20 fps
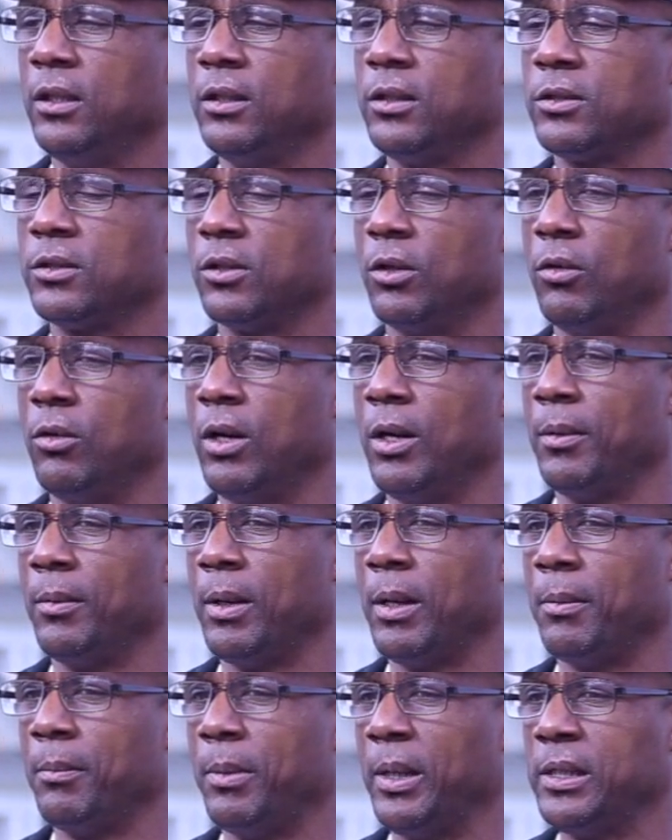So
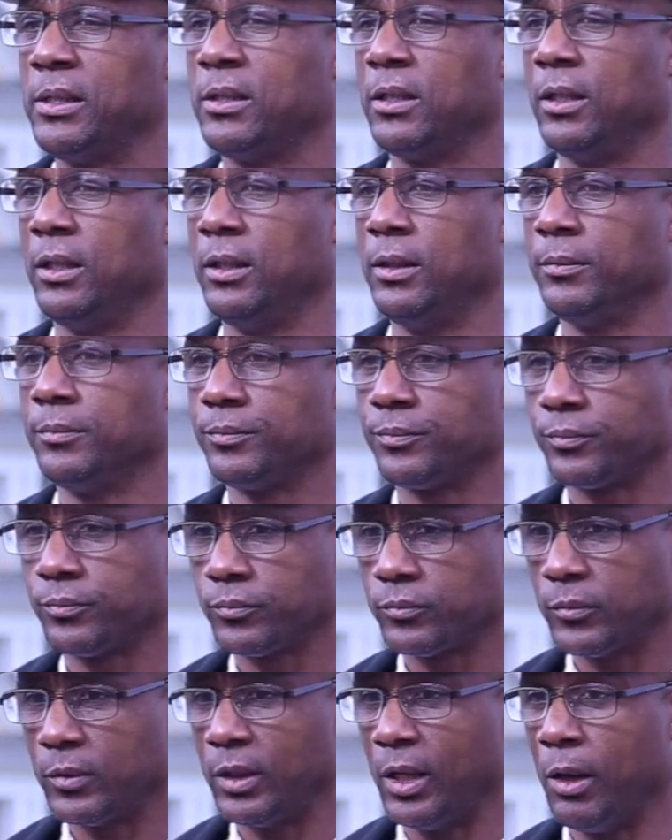I'm basically,
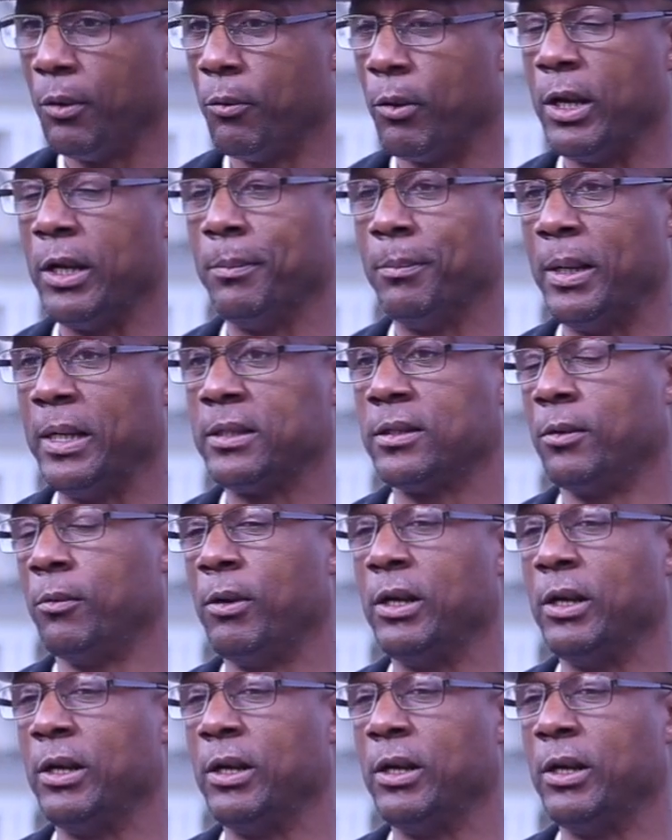basically